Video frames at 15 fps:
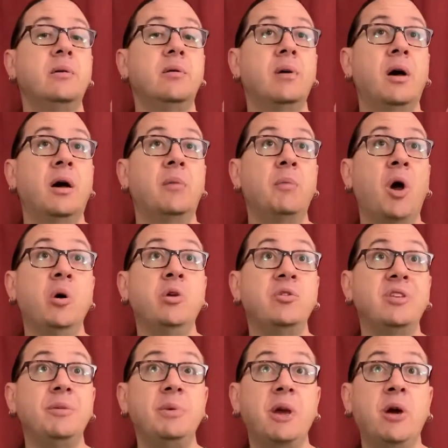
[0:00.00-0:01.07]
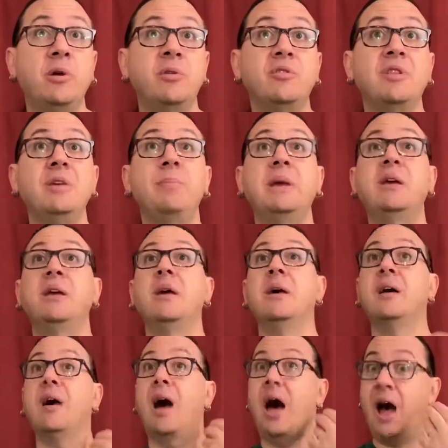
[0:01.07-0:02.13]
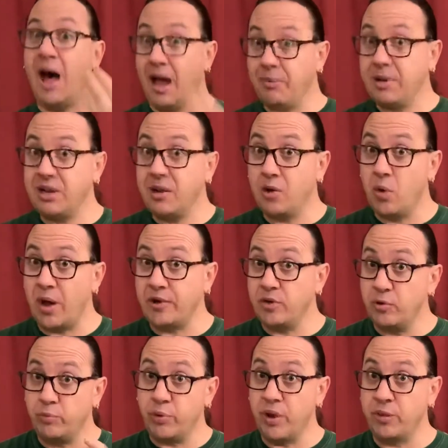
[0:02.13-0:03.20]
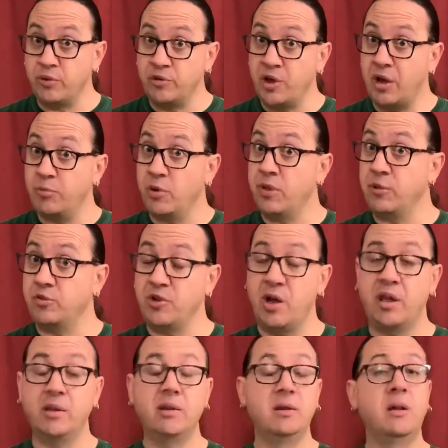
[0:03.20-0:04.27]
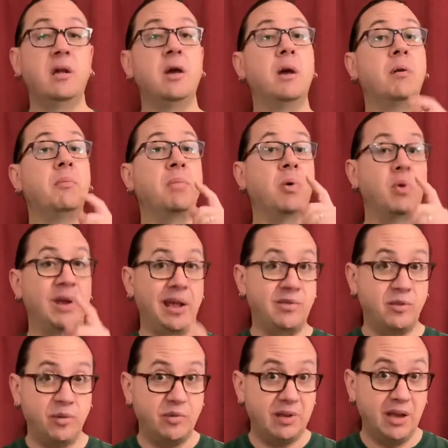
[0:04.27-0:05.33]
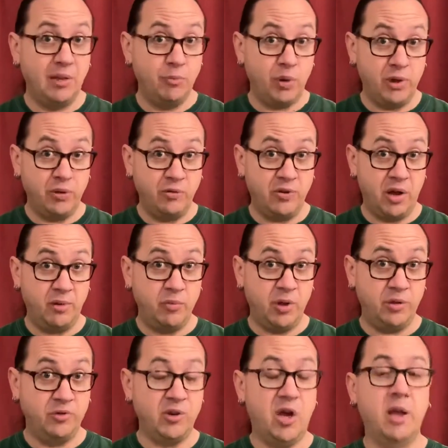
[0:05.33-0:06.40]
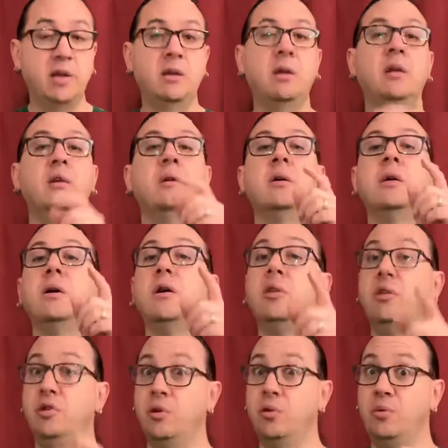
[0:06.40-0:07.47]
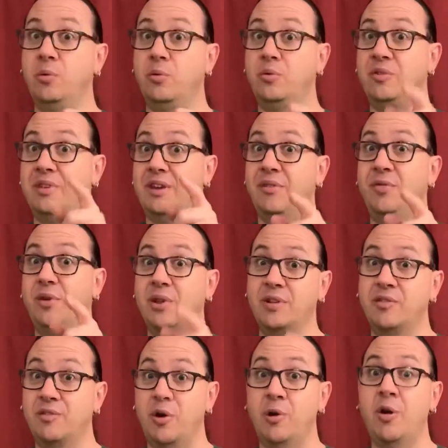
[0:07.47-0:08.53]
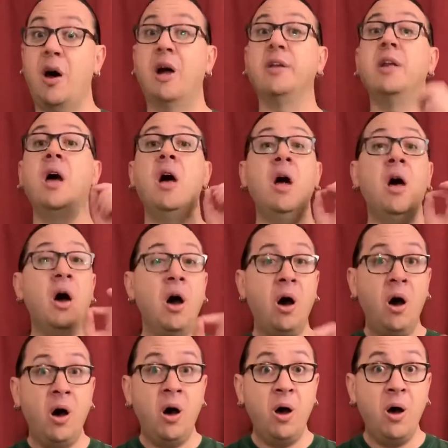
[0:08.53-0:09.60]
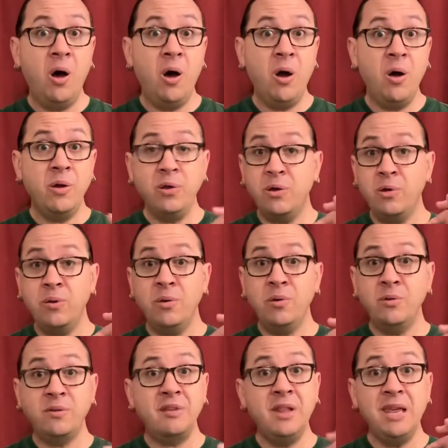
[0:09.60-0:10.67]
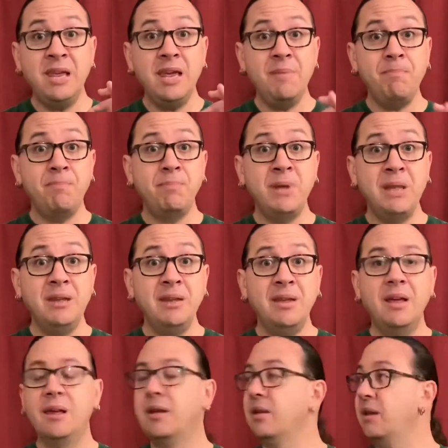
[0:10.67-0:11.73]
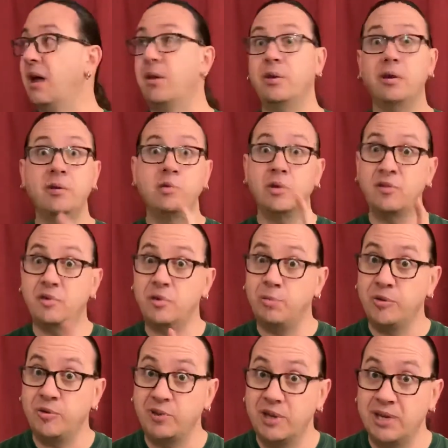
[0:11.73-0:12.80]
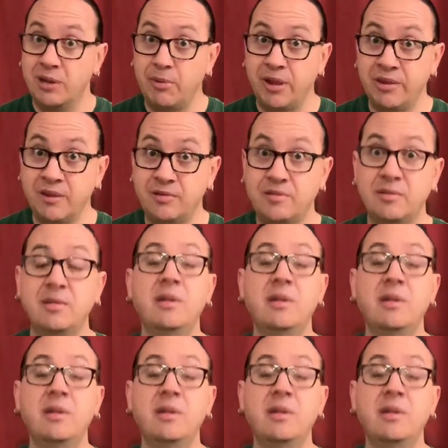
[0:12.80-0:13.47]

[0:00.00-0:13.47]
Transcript: are you sleeping, are you sleeping? I'm going to go on to Brother John, Brother John. But when I start singing Brother John, Brother John, you see if you can start on, are you sleeping? Now, here's what's super tricky about this.